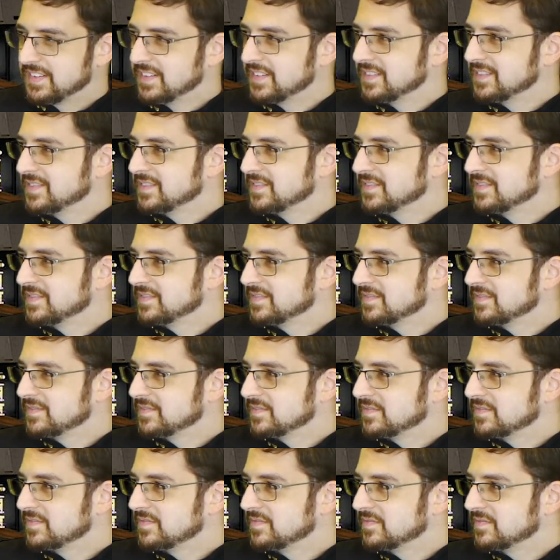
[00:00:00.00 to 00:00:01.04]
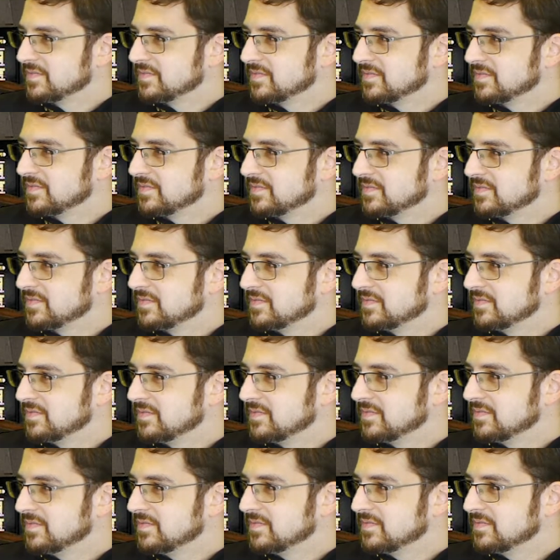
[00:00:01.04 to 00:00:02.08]

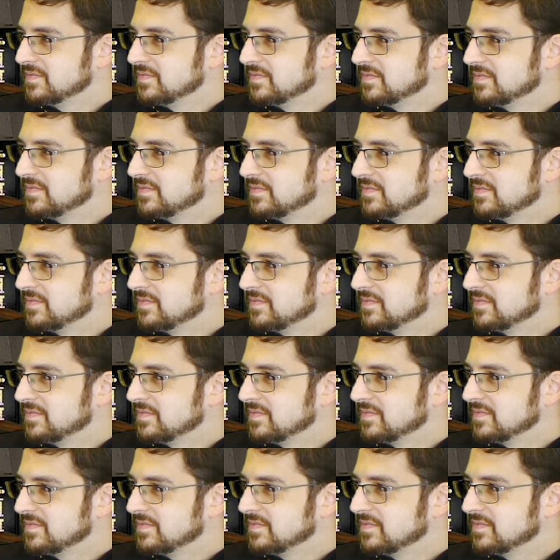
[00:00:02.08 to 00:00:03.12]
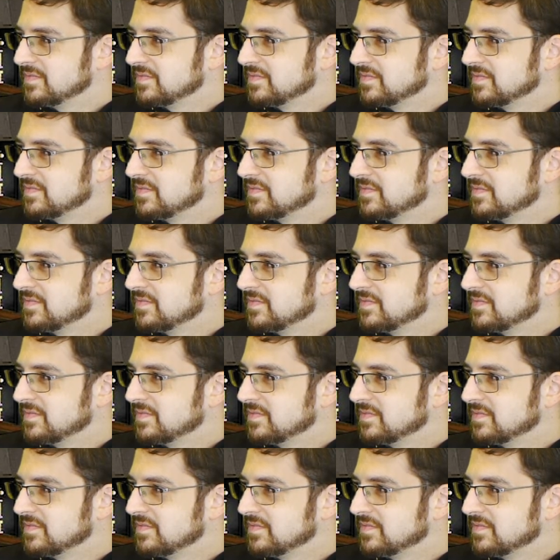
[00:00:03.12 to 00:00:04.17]

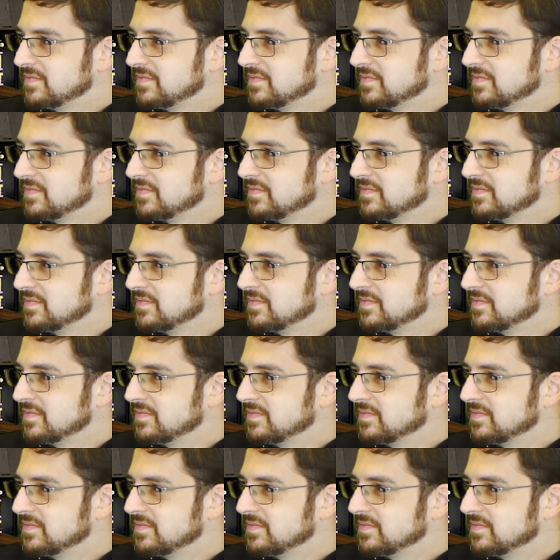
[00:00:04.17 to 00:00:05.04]
(silent)